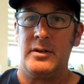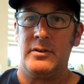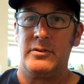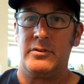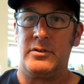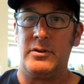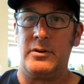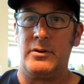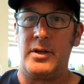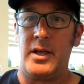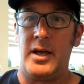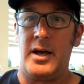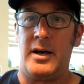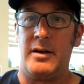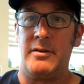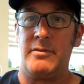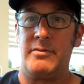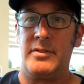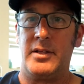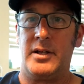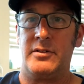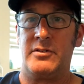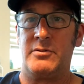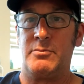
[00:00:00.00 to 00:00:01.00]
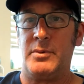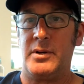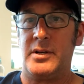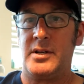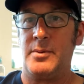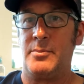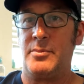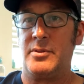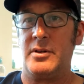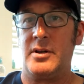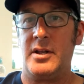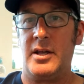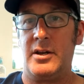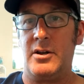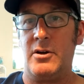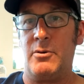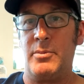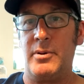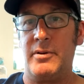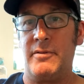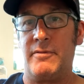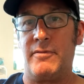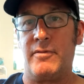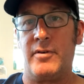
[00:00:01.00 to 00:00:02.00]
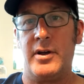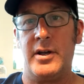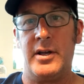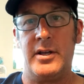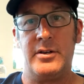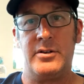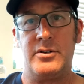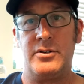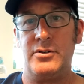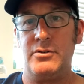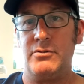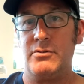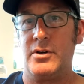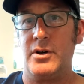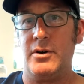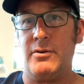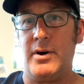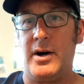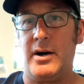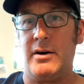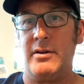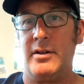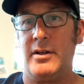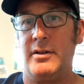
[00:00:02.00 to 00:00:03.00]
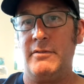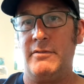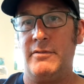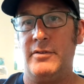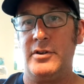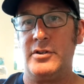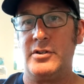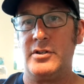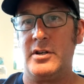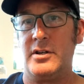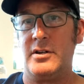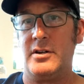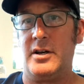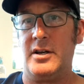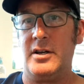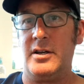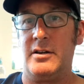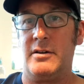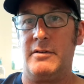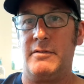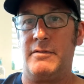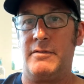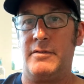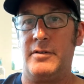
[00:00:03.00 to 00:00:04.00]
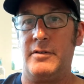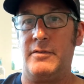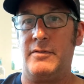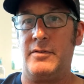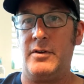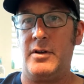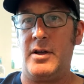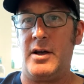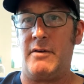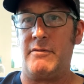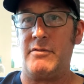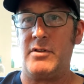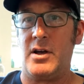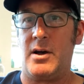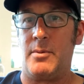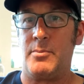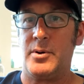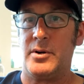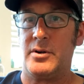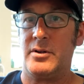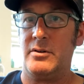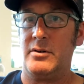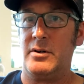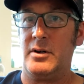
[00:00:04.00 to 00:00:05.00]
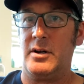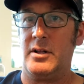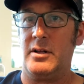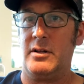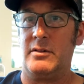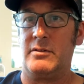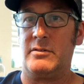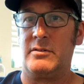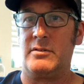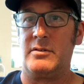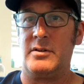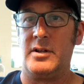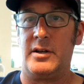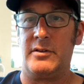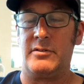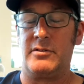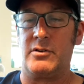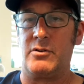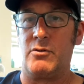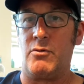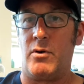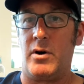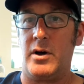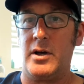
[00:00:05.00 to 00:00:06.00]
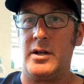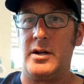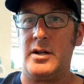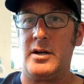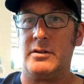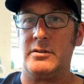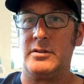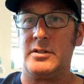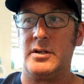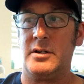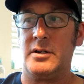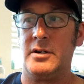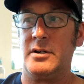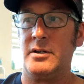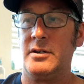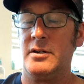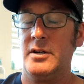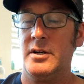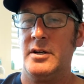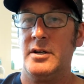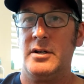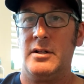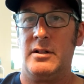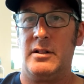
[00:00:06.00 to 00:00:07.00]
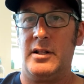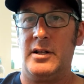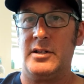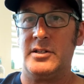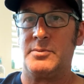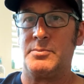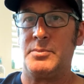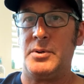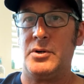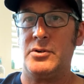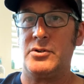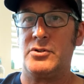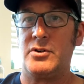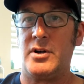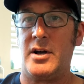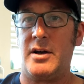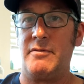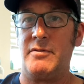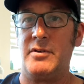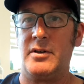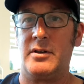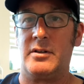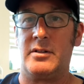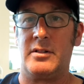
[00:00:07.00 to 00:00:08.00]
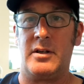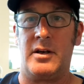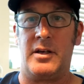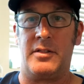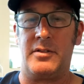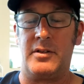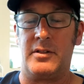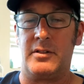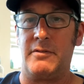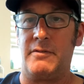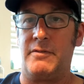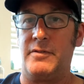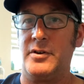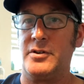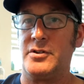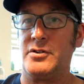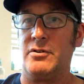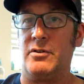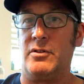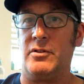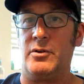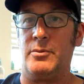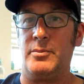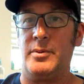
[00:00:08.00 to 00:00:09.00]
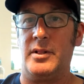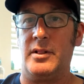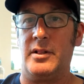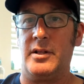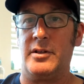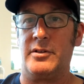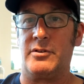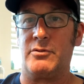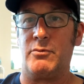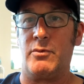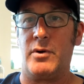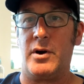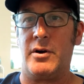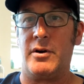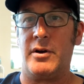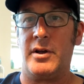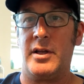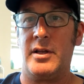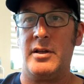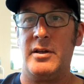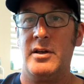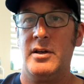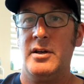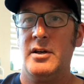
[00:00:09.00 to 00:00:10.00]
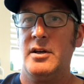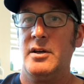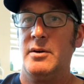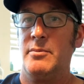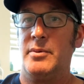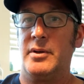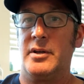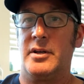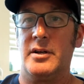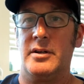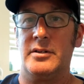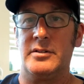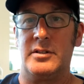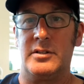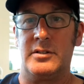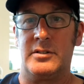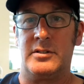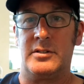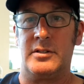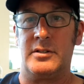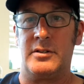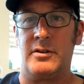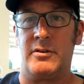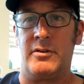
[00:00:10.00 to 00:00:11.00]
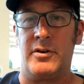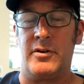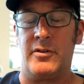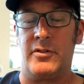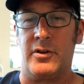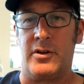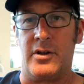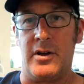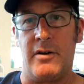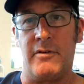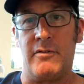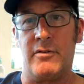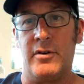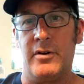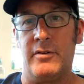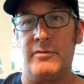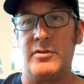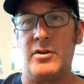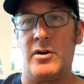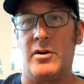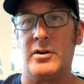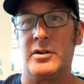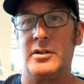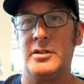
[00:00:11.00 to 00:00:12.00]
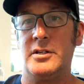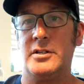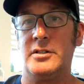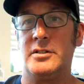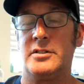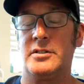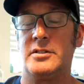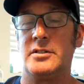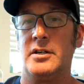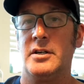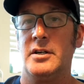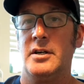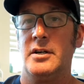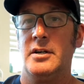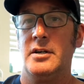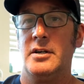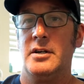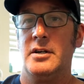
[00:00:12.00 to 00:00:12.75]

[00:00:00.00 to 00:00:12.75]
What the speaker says: so yeah, that's my tip of the day. Don't be afraid to go out and fish at night if you have the opportunity. It's nice and quiet out there, less boat traffic. I think the fish are a little bit less wary because they're under the cover of darkness.